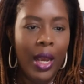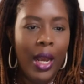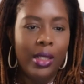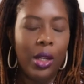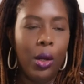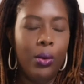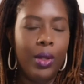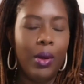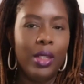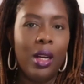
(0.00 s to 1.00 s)
So then
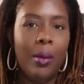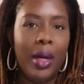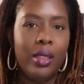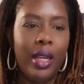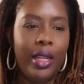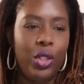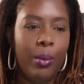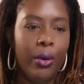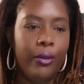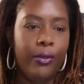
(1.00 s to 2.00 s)
we're going to talk about stage
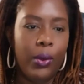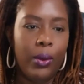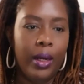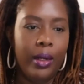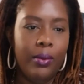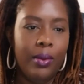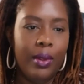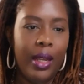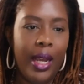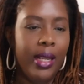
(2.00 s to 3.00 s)
number 4.
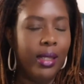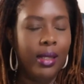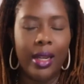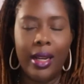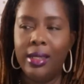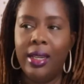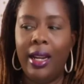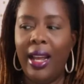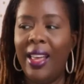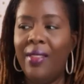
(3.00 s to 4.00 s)
And this is, like I
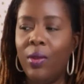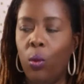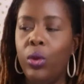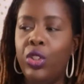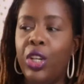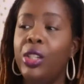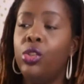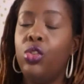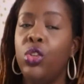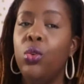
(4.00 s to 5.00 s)
said, and
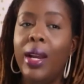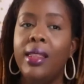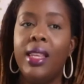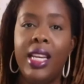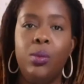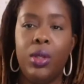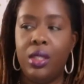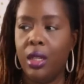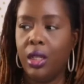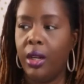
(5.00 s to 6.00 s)
just doing these
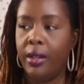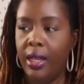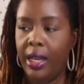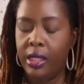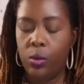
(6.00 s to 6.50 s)
particular things.